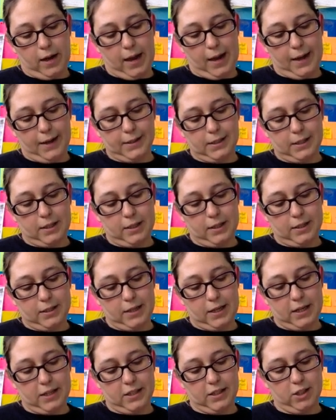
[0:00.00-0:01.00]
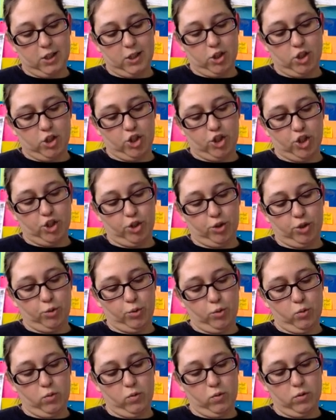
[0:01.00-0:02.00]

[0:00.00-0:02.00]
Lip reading: X in this case is 2,